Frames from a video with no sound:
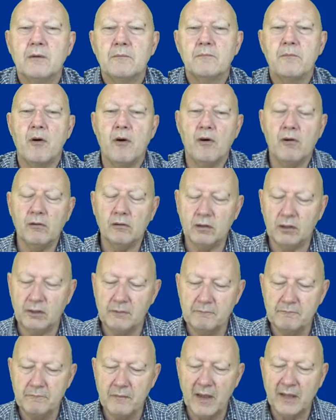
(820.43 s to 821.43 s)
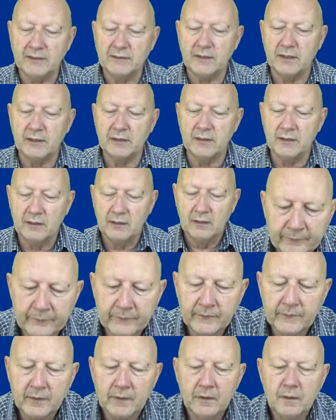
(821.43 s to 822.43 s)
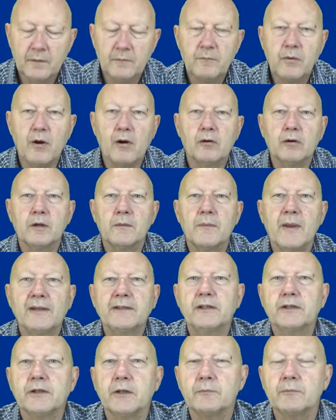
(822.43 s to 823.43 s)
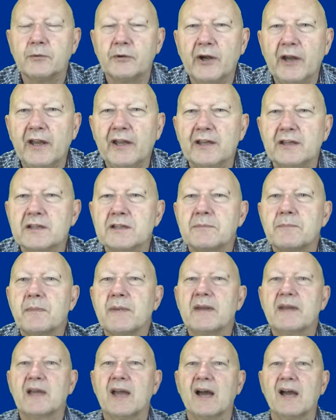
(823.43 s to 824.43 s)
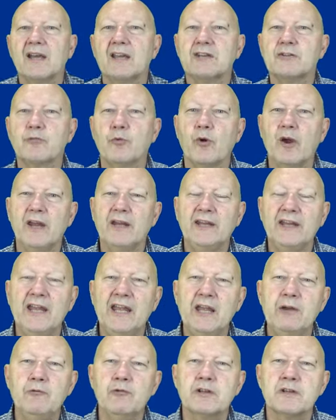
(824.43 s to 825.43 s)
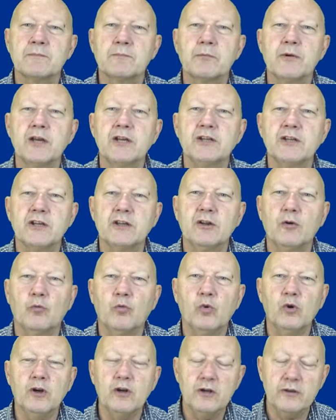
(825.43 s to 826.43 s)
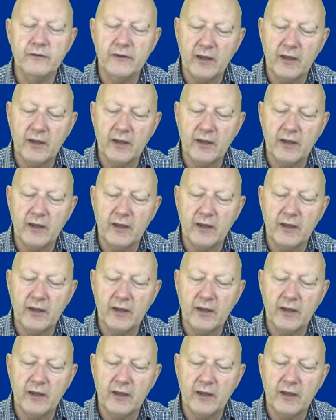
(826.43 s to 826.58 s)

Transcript: Paul commended Paul commended the Bereans because when he was preaching the word,